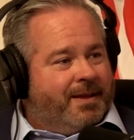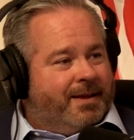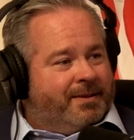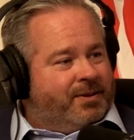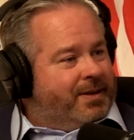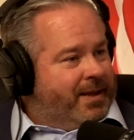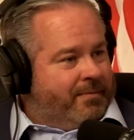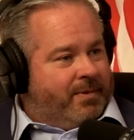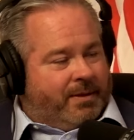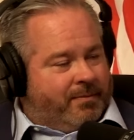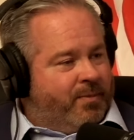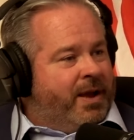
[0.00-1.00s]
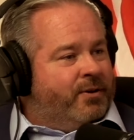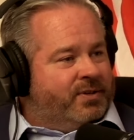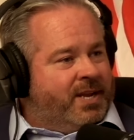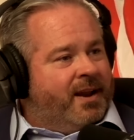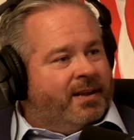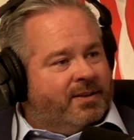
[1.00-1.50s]
And yeah. so, my
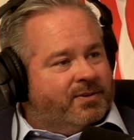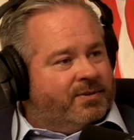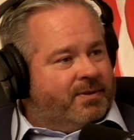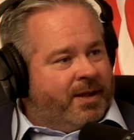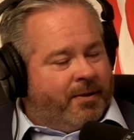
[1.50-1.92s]
understanding is